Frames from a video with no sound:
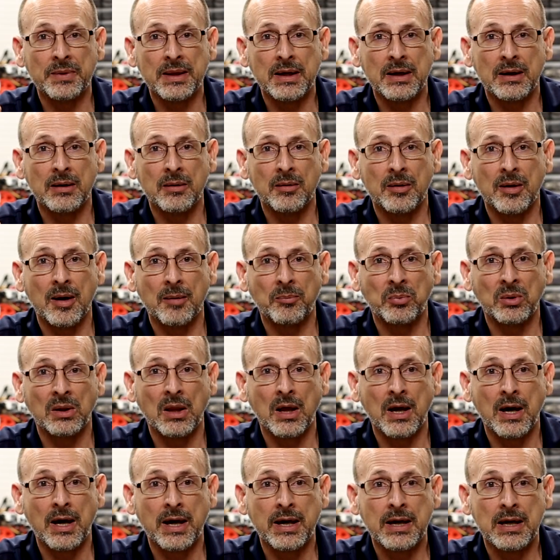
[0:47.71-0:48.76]

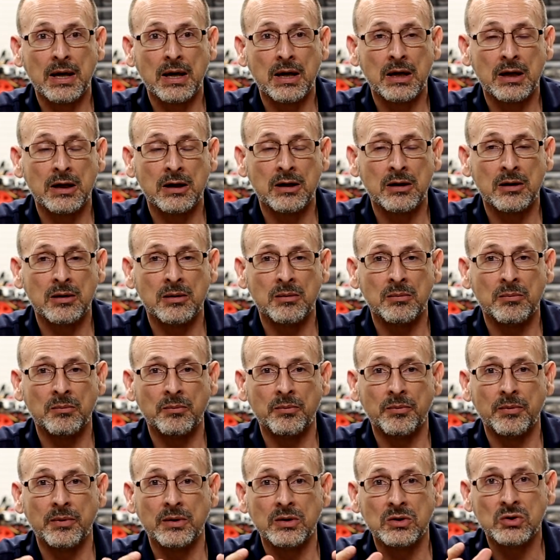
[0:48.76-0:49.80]
apply
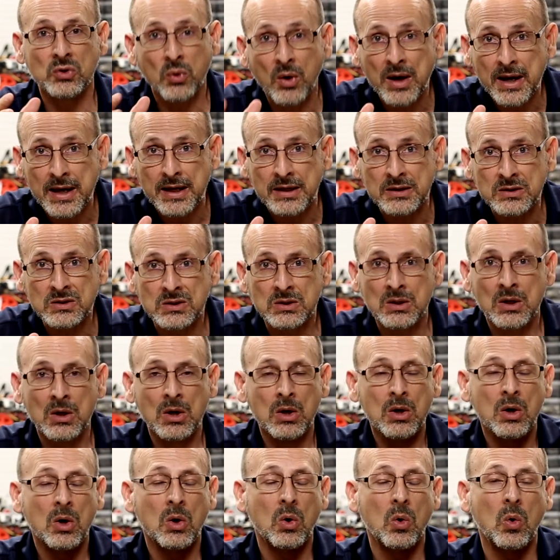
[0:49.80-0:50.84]
treads
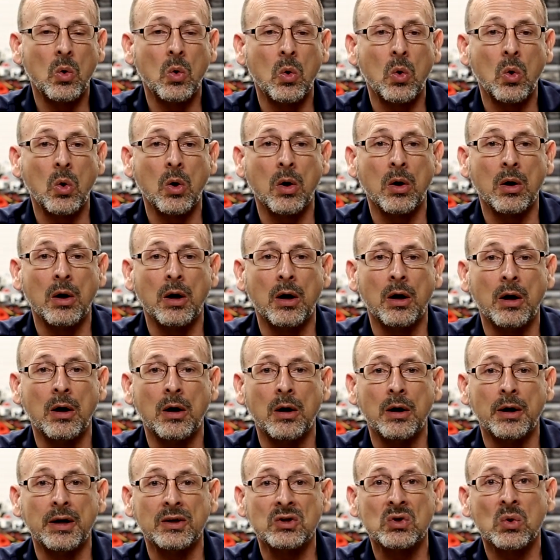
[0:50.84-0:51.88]
or
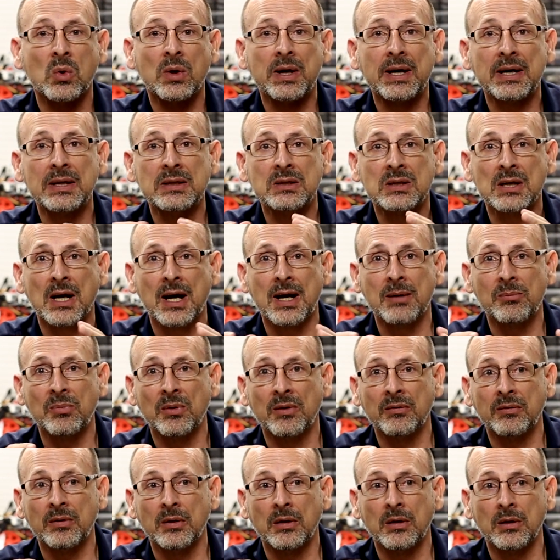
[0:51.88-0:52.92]
a tread type
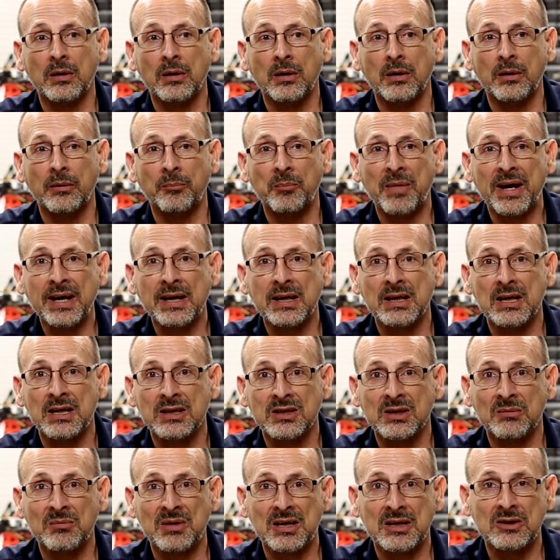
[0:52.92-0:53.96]
of a
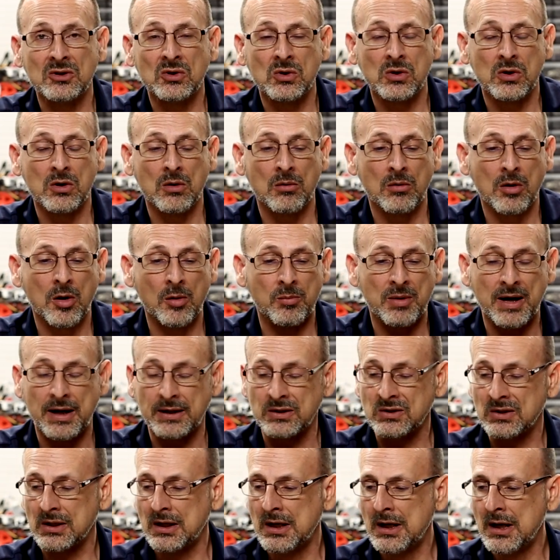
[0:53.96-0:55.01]
mechanism into your
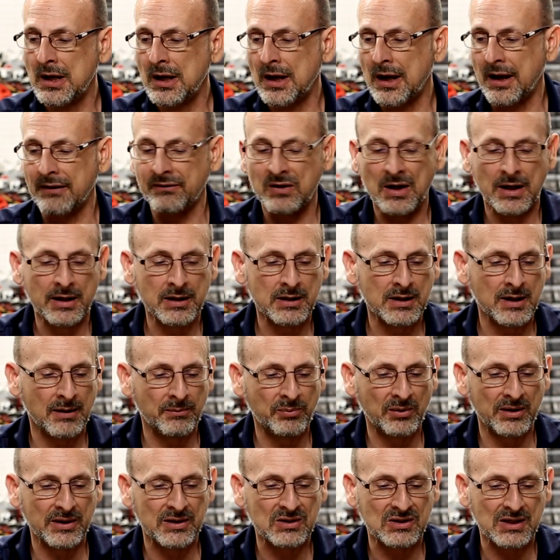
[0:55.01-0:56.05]
robots. I've got a
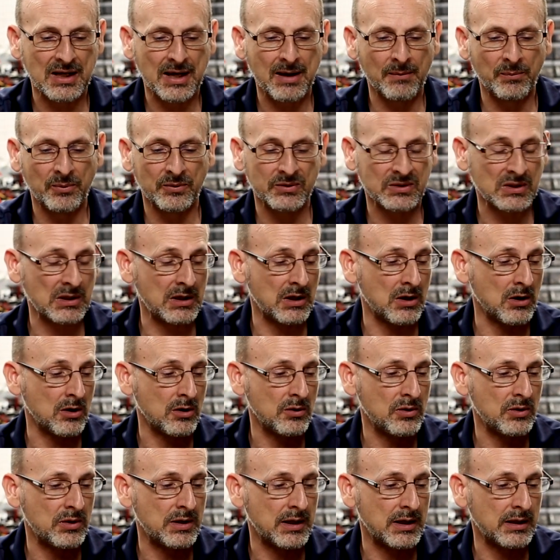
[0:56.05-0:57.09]
couple examples
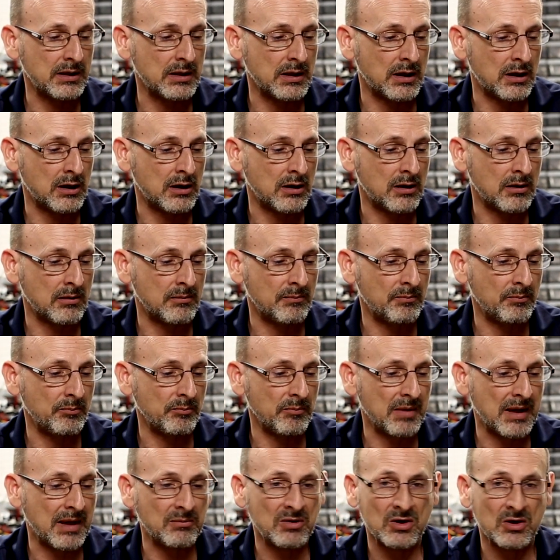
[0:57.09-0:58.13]
here that
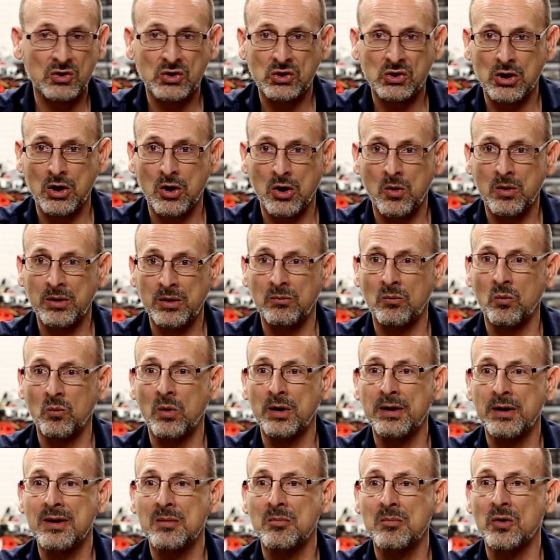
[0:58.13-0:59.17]
maybe to show, and
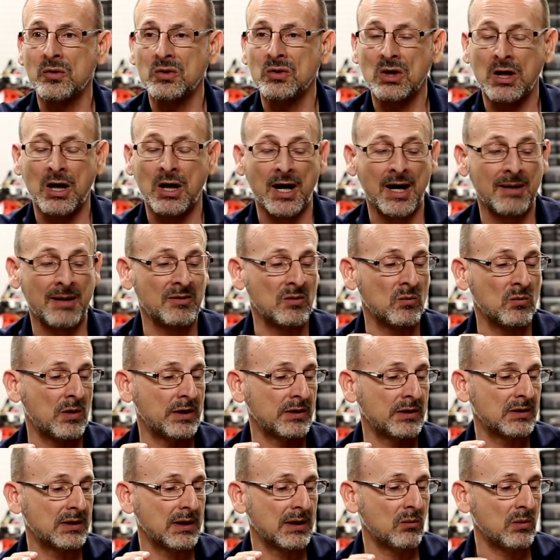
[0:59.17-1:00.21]
one of the most common
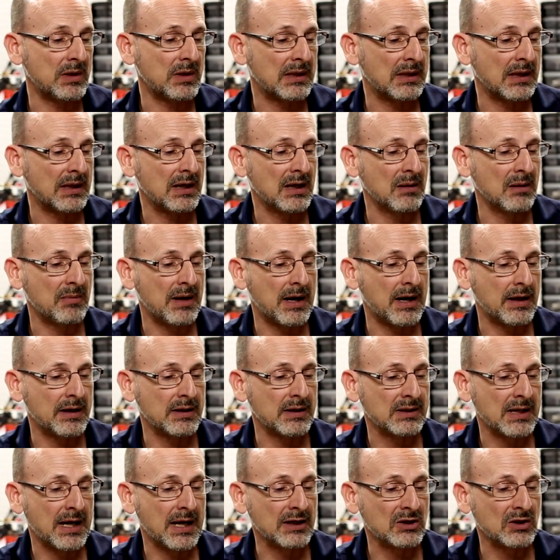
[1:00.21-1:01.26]
ones that we think about
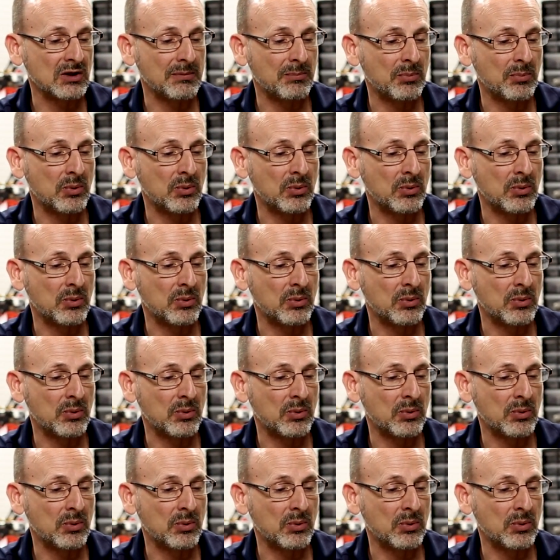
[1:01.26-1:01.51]
is actually